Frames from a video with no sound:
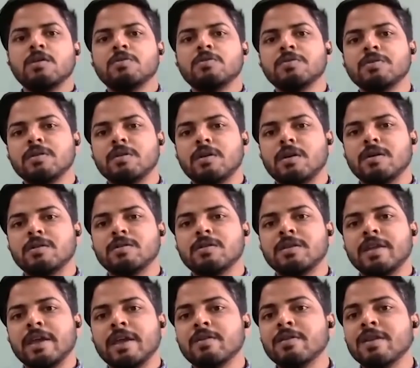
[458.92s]
to
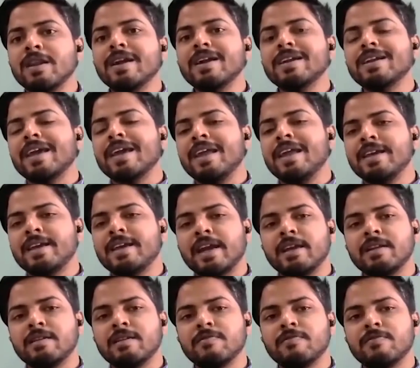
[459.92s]
regulate any
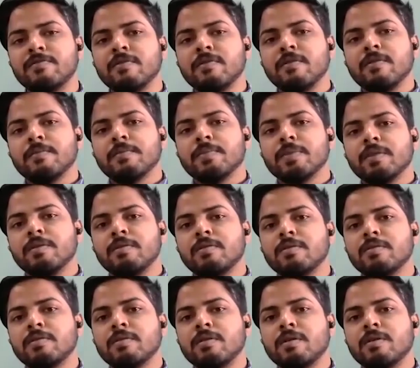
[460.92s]
kind of
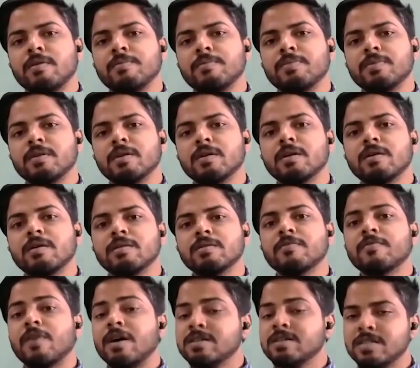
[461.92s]
the
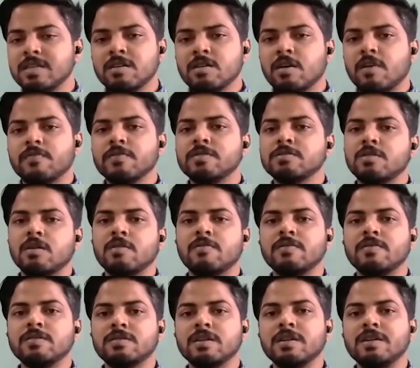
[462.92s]
functioning of
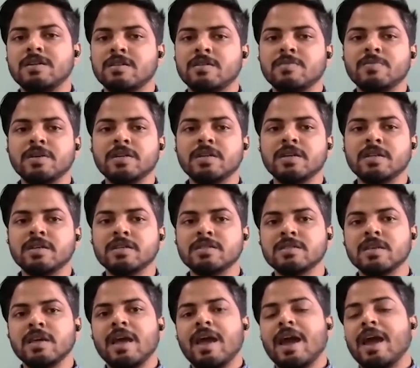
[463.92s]
insolvency intermediaries
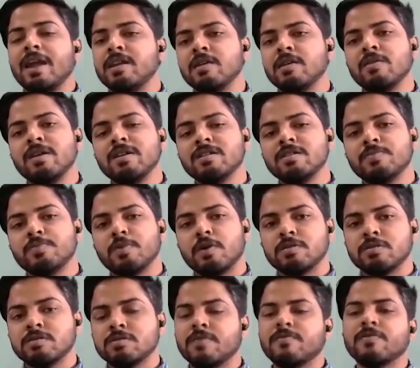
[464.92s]
and regulate the
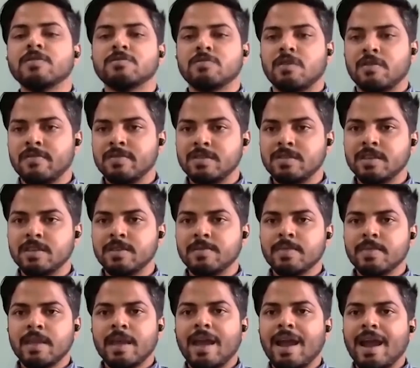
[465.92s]
process of insolvency
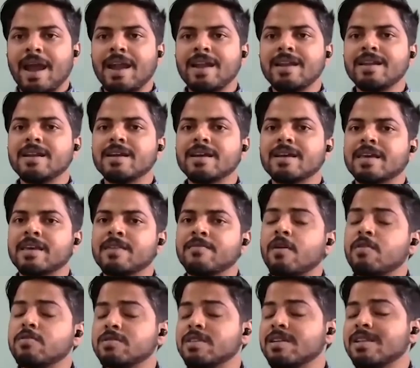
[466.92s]
and give
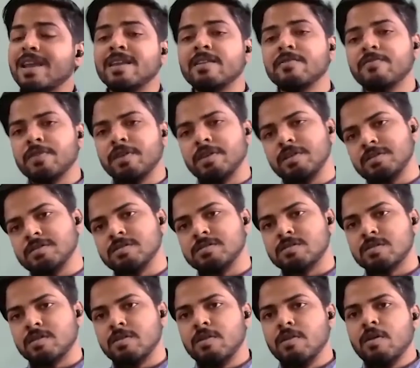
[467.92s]
out the clarifications
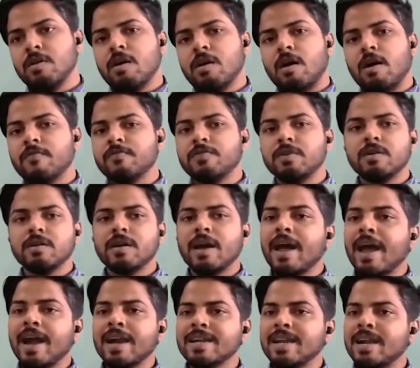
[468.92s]
of the
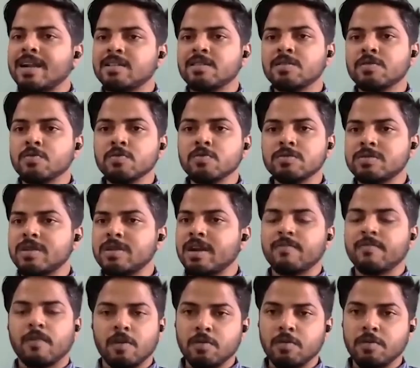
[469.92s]
act and the rules that
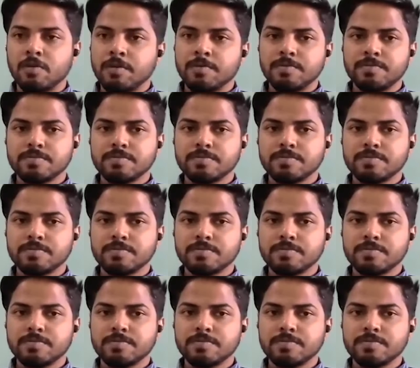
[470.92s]
followed.